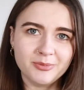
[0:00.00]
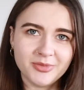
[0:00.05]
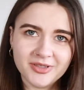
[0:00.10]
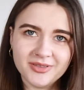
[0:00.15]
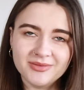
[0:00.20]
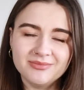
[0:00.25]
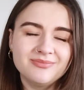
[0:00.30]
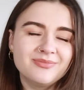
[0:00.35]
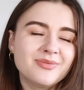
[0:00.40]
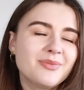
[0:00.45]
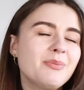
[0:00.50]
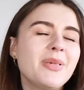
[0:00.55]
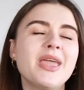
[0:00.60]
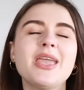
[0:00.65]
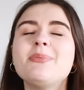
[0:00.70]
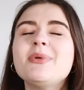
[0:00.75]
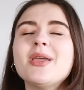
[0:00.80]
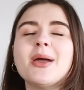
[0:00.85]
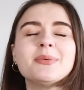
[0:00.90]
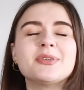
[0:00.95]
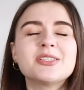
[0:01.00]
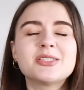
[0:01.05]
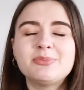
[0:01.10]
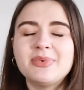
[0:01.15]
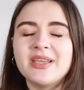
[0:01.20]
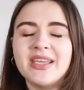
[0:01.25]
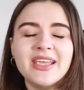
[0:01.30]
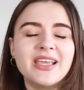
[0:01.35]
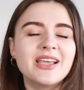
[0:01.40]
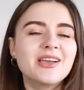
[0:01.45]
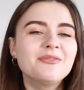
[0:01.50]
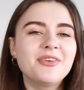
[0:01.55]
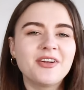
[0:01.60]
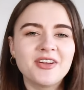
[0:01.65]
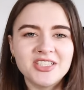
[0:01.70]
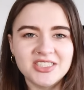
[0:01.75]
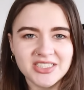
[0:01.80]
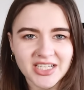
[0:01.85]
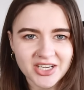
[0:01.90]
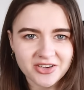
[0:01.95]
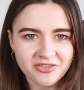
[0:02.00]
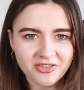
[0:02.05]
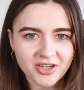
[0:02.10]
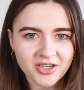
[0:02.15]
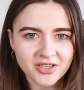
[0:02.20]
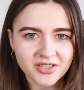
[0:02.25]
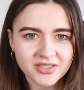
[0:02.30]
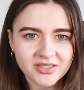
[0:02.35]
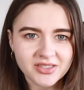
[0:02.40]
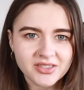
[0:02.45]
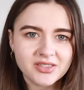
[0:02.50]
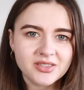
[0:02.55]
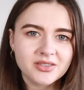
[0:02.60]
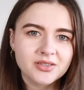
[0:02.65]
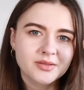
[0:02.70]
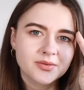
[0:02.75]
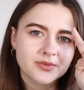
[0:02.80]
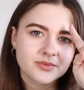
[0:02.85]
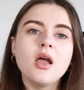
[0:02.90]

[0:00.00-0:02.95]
but maybe I'm just being very generous.